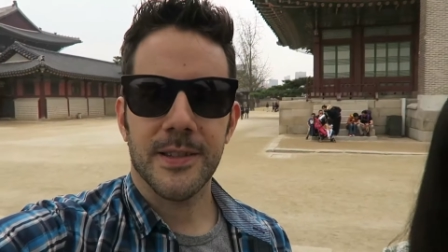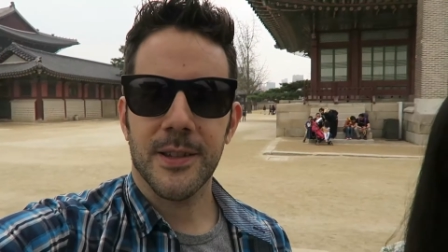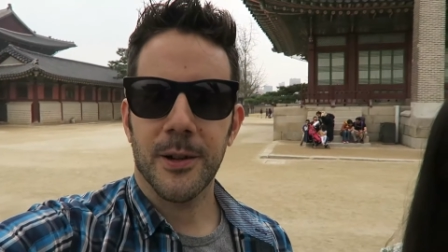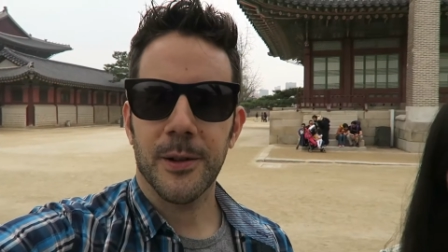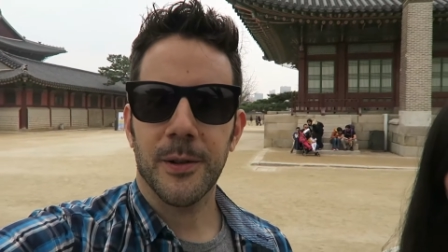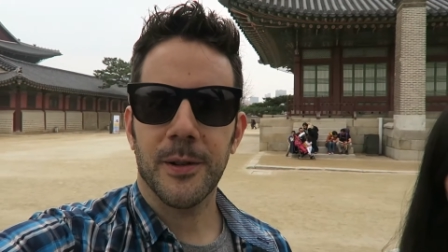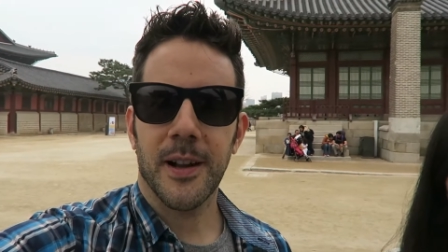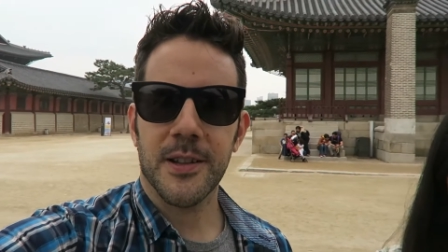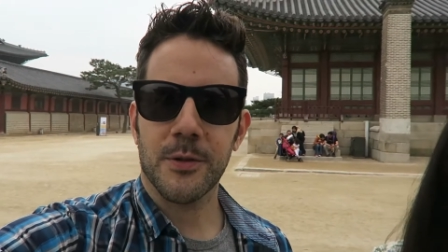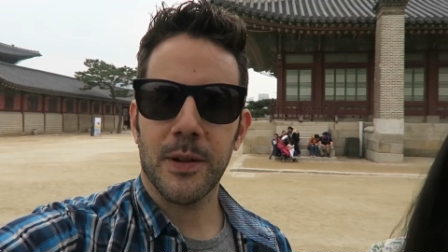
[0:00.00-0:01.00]
so
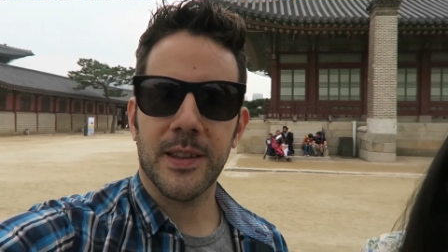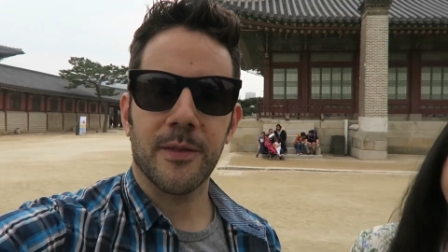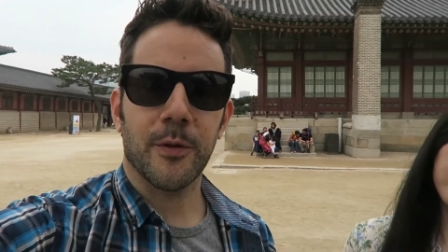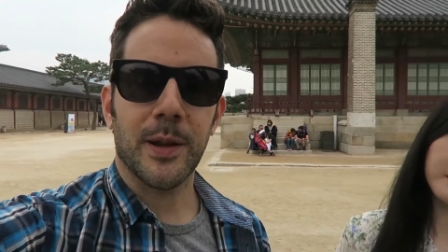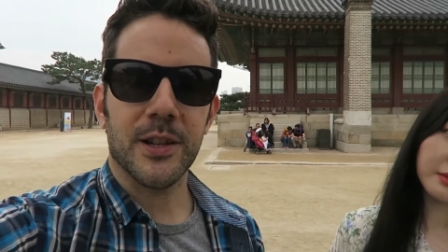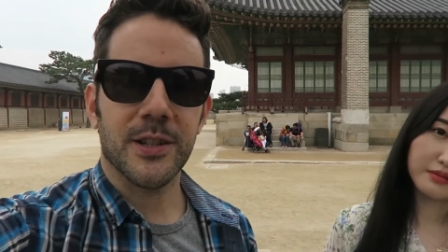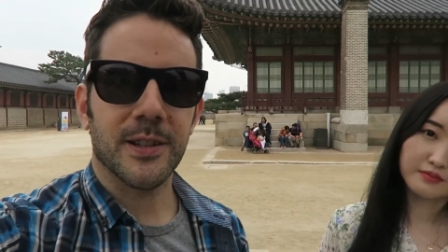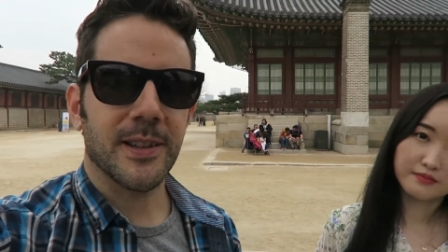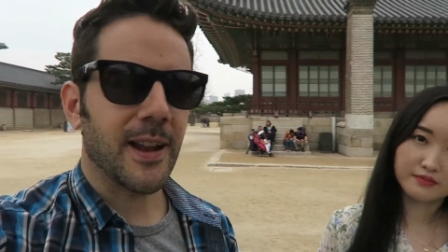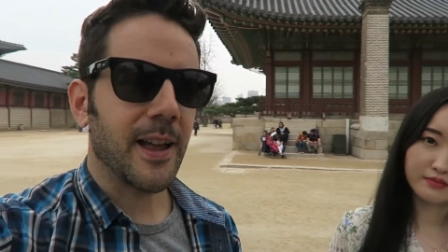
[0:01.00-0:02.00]
I just read the
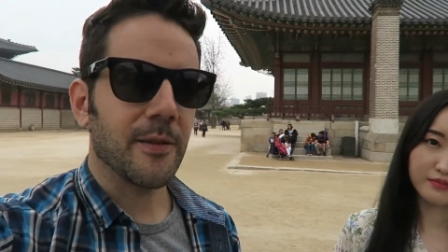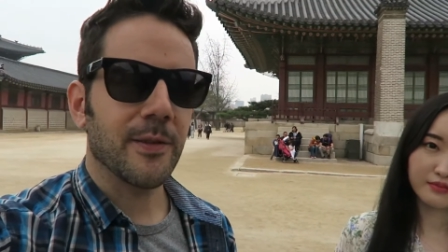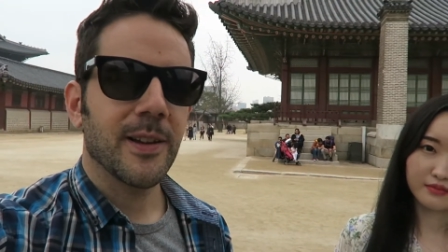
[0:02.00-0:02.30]
information that I have.